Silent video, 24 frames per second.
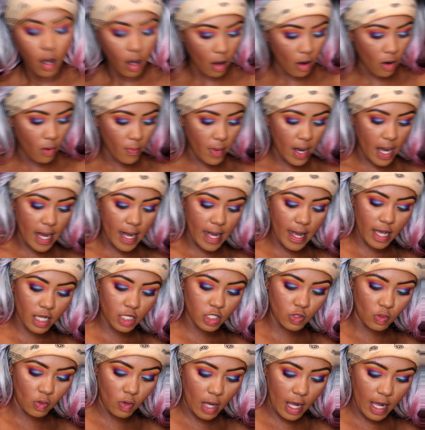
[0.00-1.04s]
on my
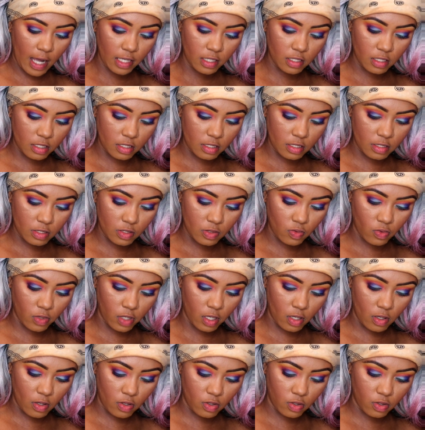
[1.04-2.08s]
actual eyelid as
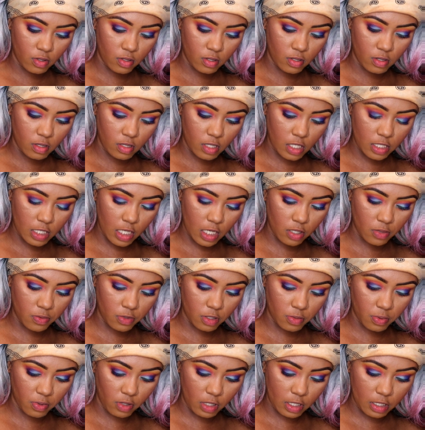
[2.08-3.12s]
well, and that'll
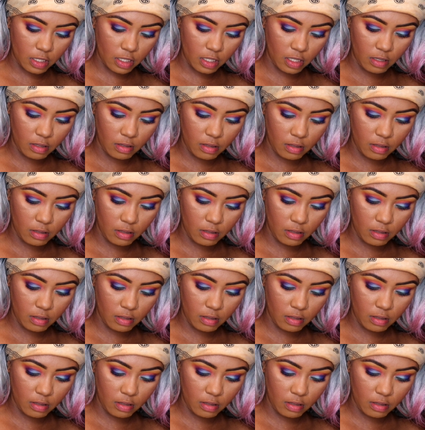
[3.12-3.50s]
be pretty.